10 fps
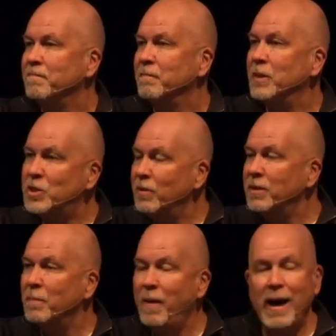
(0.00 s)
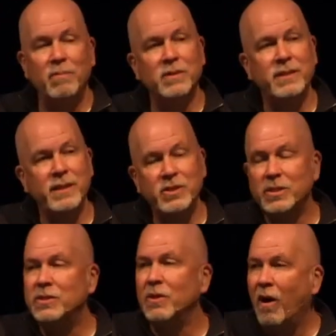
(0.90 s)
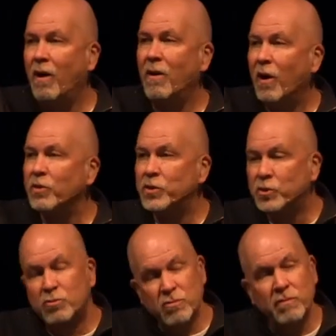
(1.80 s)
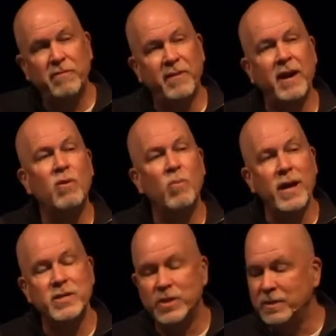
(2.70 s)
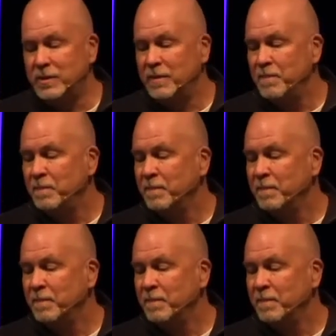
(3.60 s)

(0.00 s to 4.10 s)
But you know what the Bible teaches are our true fair wages?